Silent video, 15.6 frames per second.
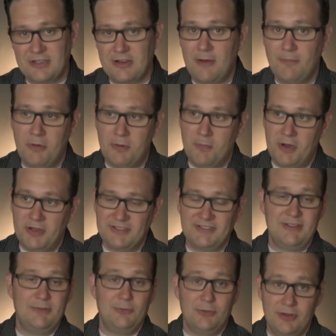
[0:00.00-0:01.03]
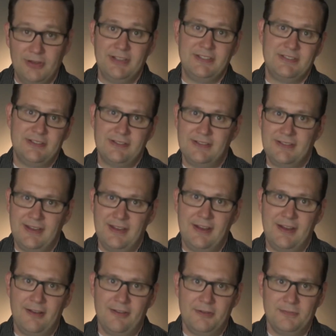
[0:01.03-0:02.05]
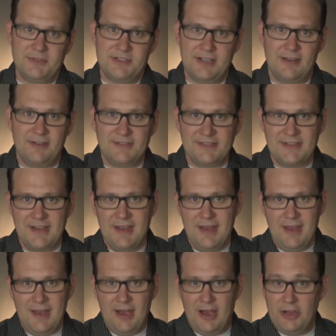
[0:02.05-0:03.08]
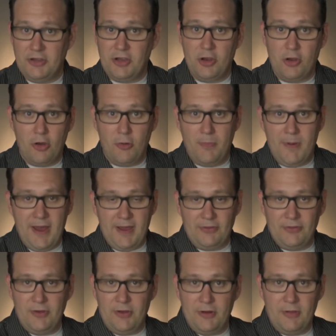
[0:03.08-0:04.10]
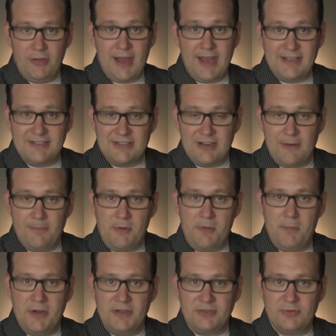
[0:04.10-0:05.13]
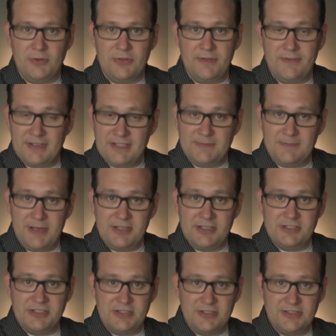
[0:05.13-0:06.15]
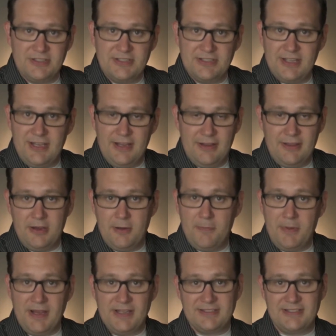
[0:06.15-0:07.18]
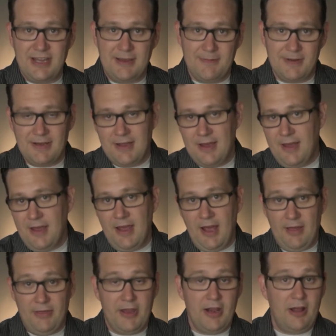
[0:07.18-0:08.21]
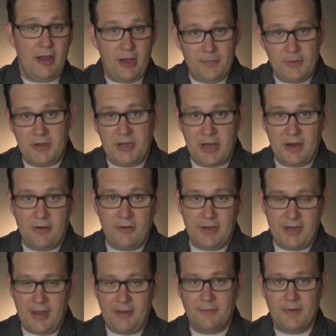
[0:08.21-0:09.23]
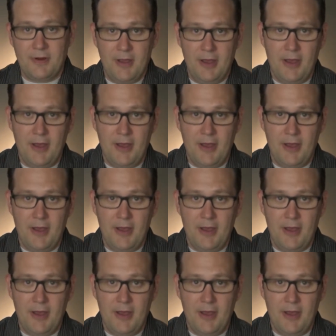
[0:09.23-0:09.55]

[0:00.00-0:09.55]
A couple of months they really start to take care of themselves. You can go back through your last couple of months worth of expenditures in your bank statement, and that'll help you narrow it down.